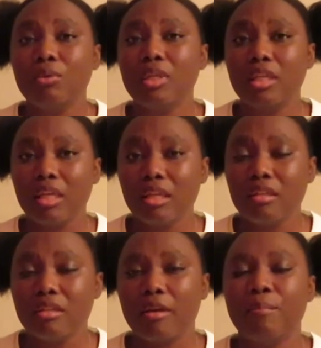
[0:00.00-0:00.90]
kill
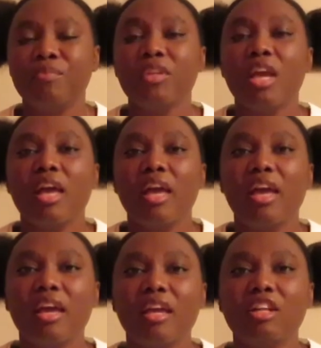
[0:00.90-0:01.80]
them.
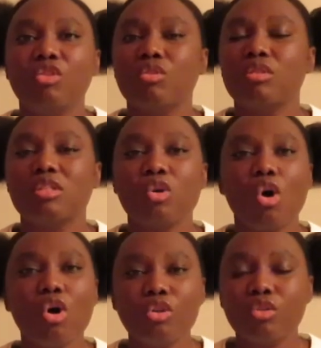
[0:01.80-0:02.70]
And
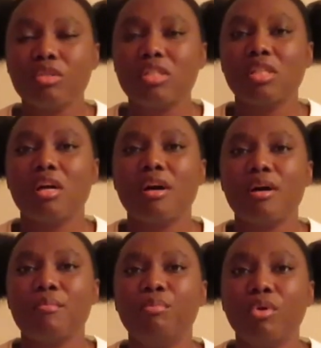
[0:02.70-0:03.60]
all those
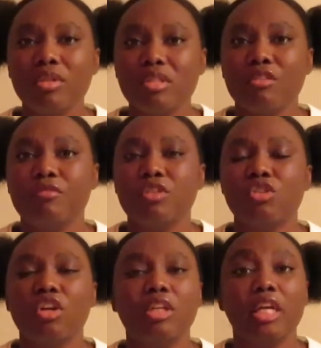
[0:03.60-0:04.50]
police
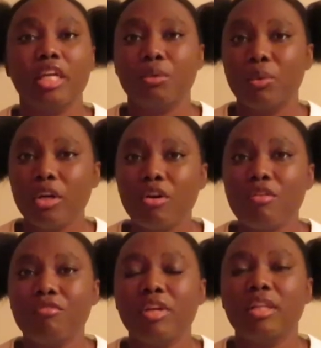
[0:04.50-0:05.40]
officers, they're aware
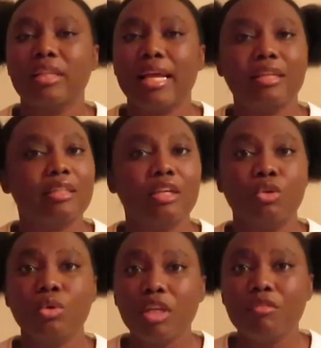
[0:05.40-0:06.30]
of it, like they're
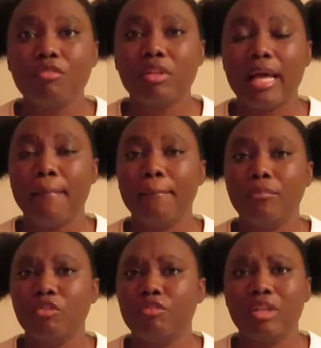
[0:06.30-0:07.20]
looking for
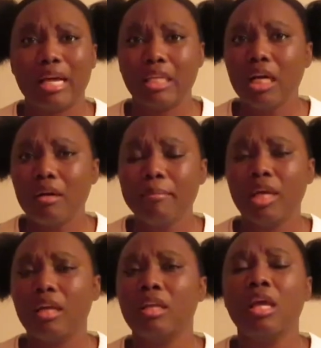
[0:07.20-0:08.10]
that young
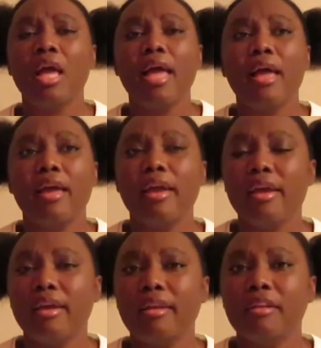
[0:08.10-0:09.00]
man,
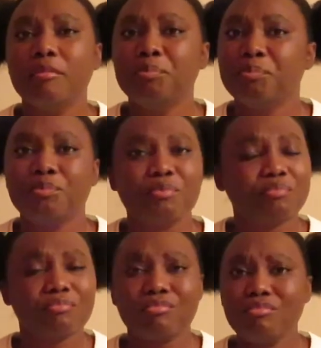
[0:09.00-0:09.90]
and
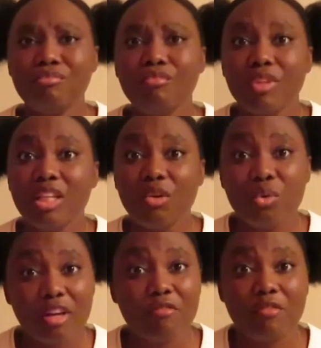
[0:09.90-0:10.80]
they
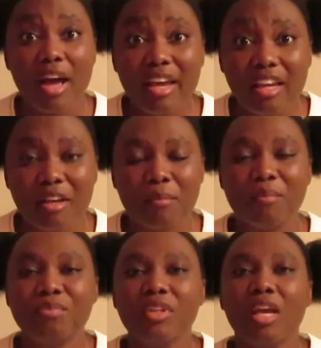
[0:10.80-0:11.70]
couldn't find him.
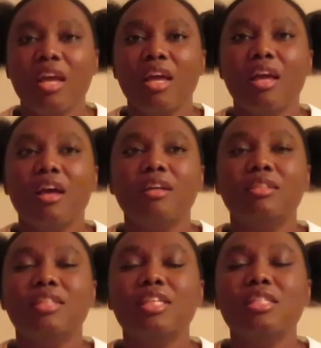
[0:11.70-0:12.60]

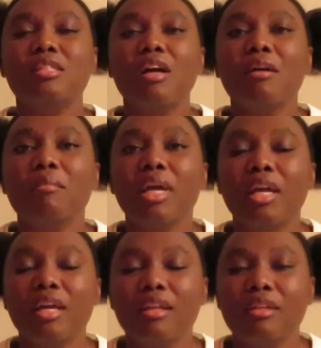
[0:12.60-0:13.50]
This young
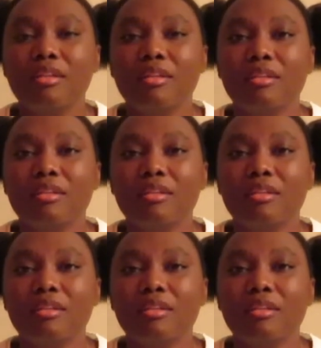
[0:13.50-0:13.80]
man